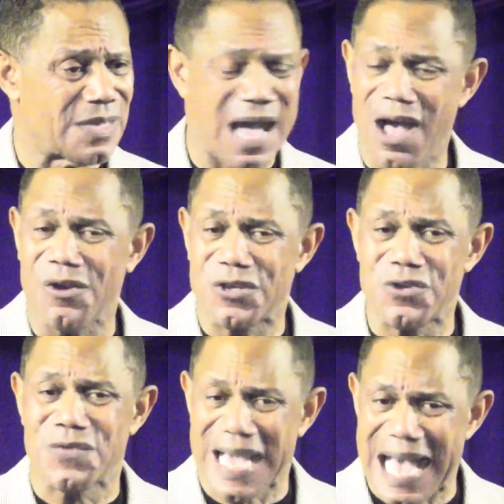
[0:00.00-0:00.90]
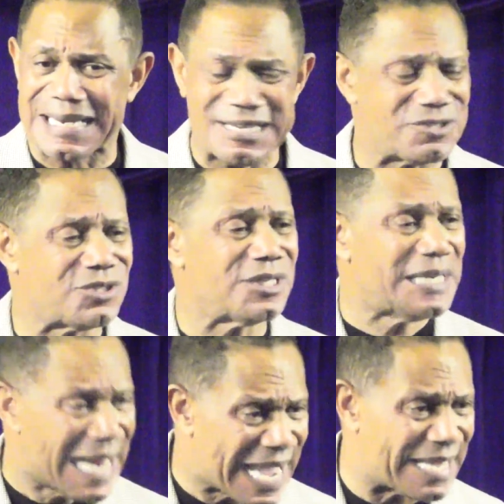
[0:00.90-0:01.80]
All you got is
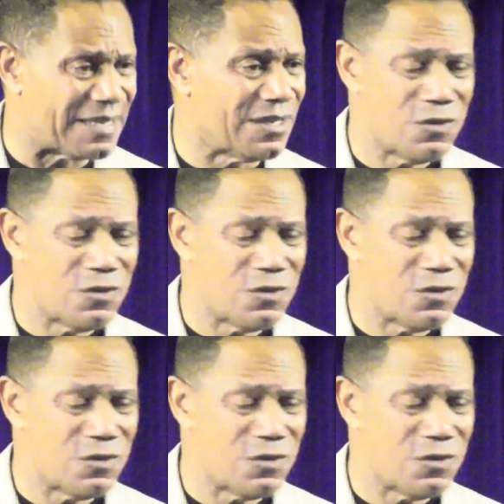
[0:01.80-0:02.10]
today.